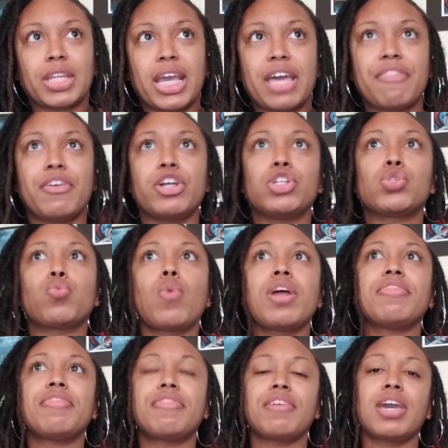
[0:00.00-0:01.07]
there's
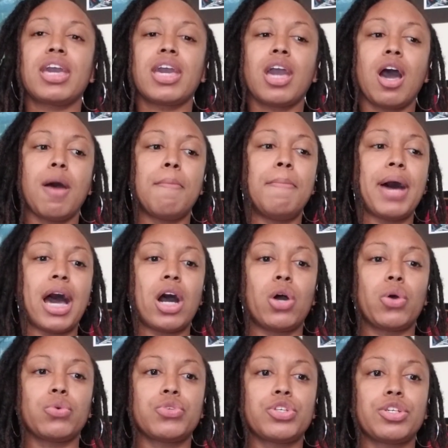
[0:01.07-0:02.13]
one thing
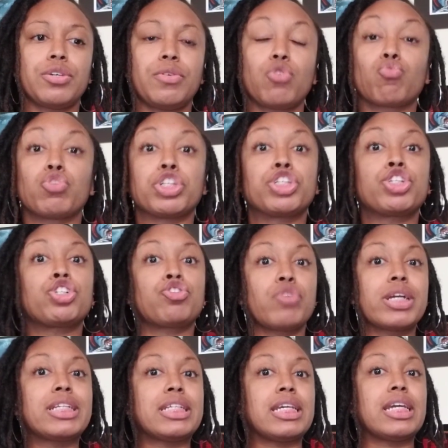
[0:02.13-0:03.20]
about
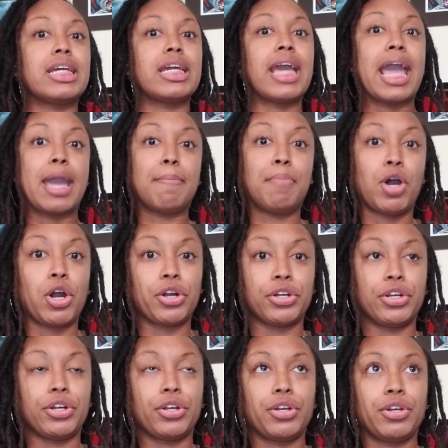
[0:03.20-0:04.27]
restricting a
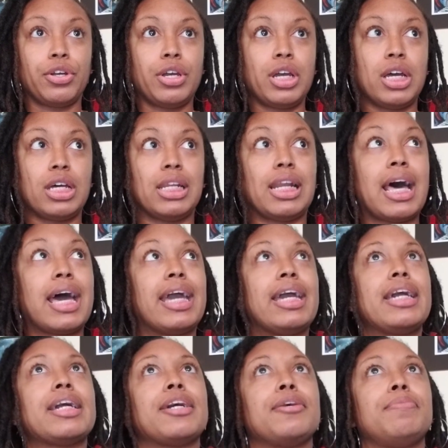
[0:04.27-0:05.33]
partner,
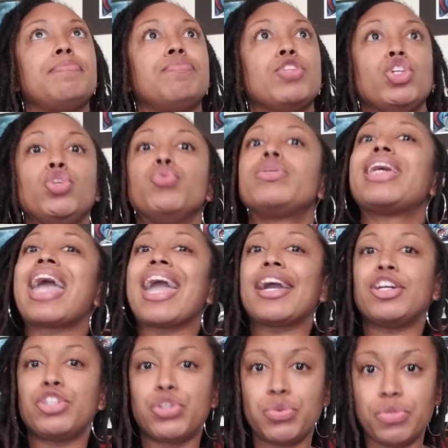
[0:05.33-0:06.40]
like you
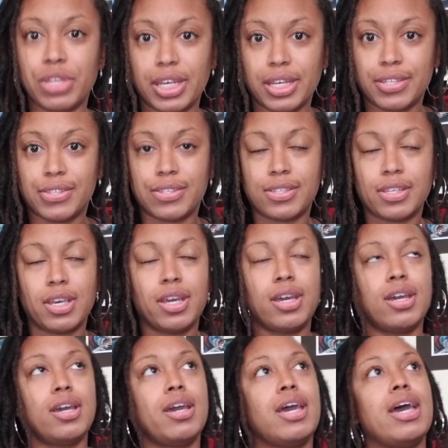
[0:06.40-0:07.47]
can't do this,
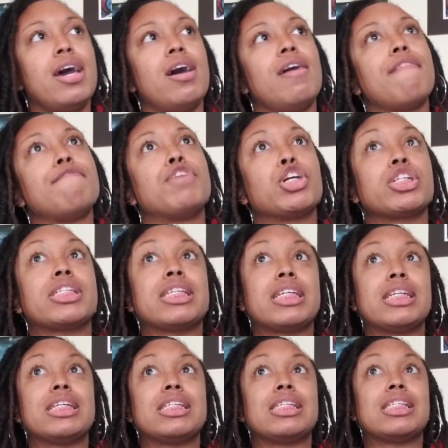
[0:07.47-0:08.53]

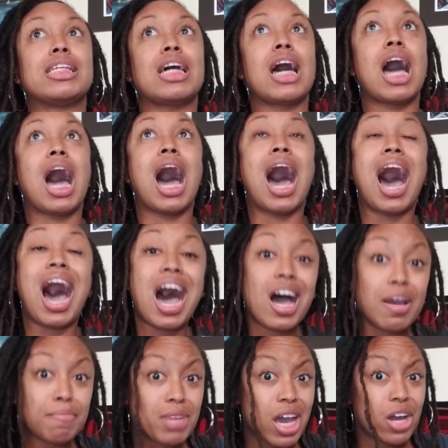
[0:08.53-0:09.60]
versus
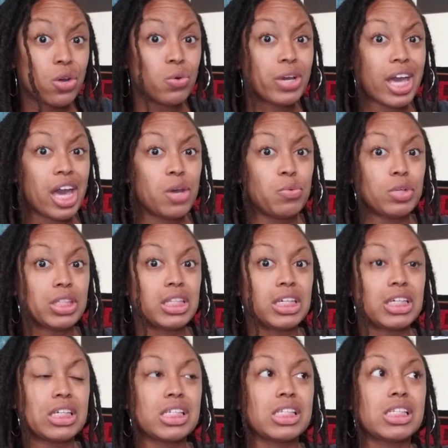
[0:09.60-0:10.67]
I'm not okay with
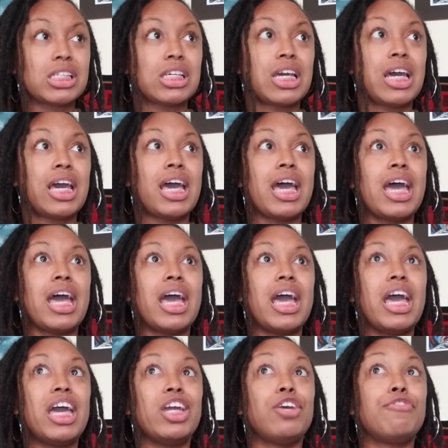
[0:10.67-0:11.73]
this.
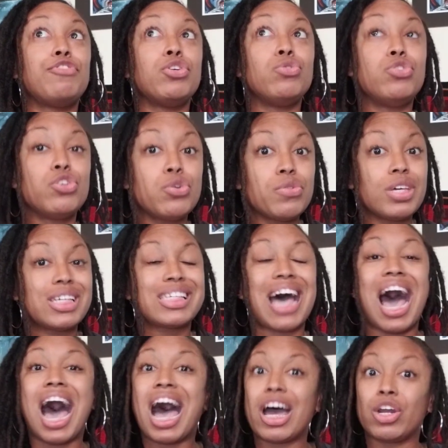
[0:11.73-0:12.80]
And if you do this,
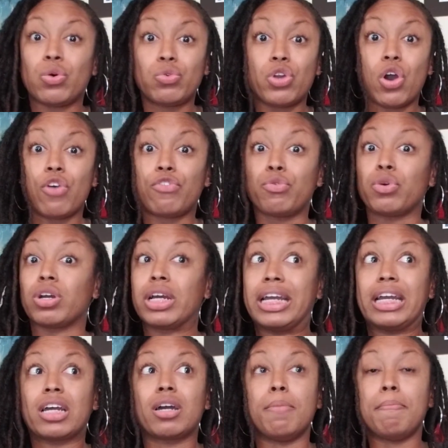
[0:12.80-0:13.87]
I don't know if we're
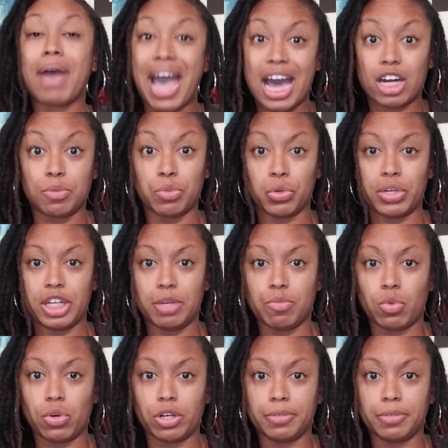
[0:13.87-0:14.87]
compatible anymore.